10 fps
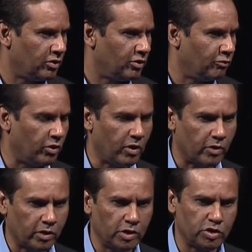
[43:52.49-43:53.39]
for our
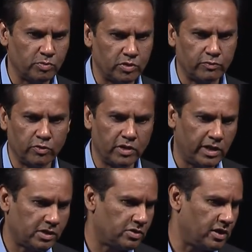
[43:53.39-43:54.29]
customers for the
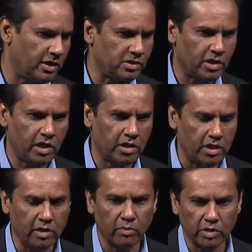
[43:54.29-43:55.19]
next, I say,
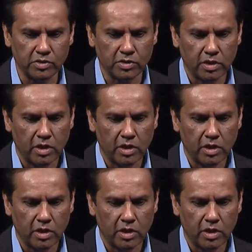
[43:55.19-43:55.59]
18 months.